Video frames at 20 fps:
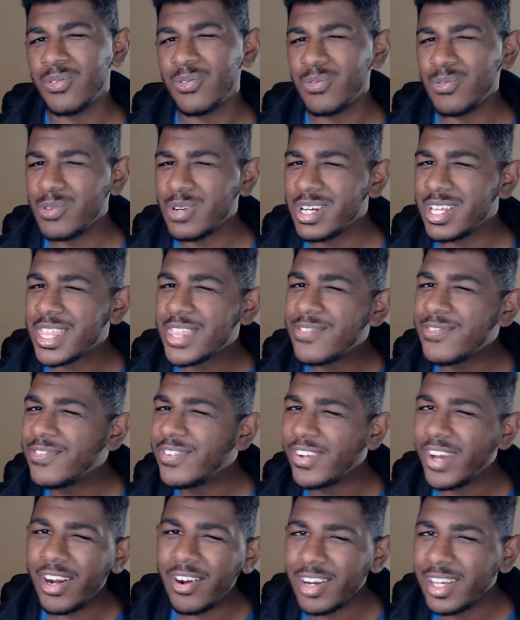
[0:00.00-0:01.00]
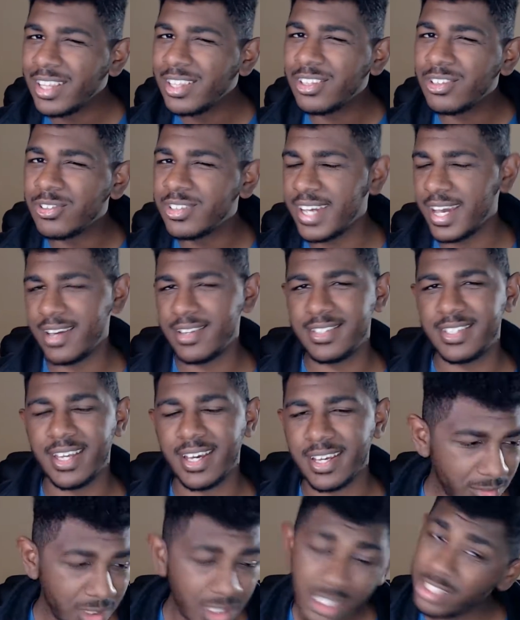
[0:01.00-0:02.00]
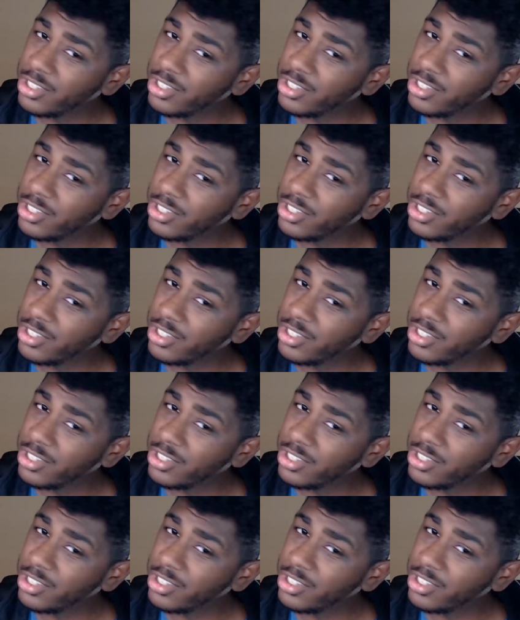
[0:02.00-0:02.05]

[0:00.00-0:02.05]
with very little downsides.